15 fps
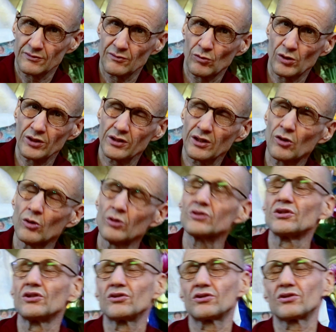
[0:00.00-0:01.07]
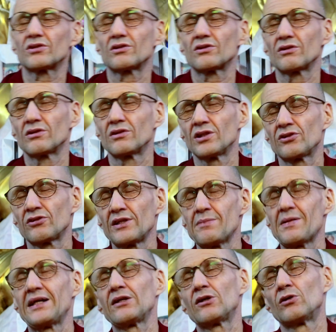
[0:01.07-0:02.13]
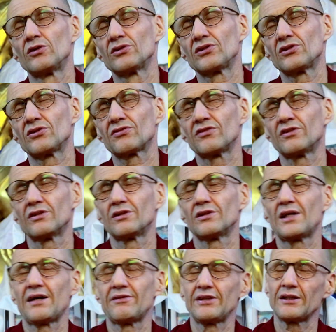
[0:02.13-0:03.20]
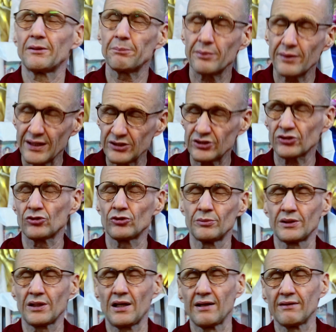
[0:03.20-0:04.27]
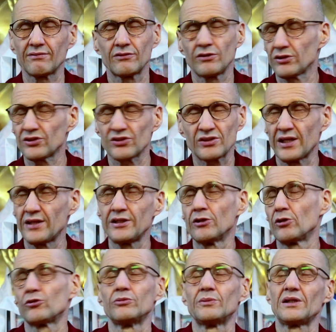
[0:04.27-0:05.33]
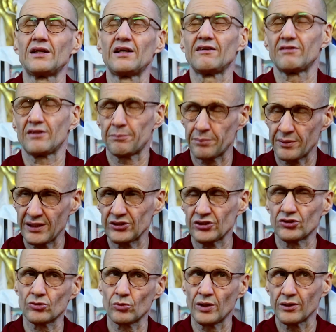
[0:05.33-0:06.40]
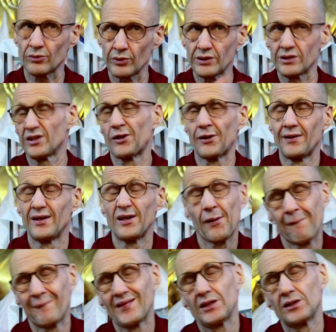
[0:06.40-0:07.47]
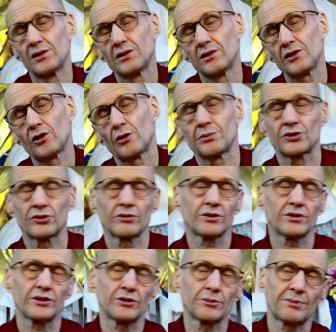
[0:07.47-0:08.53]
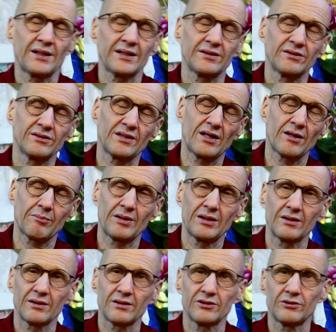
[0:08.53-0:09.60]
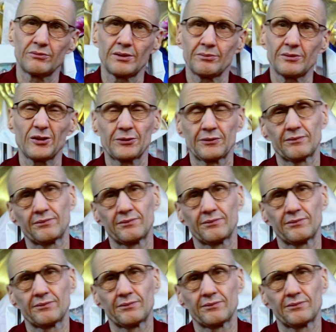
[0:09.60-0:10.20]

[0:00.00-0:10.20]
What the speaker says: What are the causes, the three main causes for having a precious human life? Not just any old human life, a precious one with the opportunity to practice Dharma. Can you remember?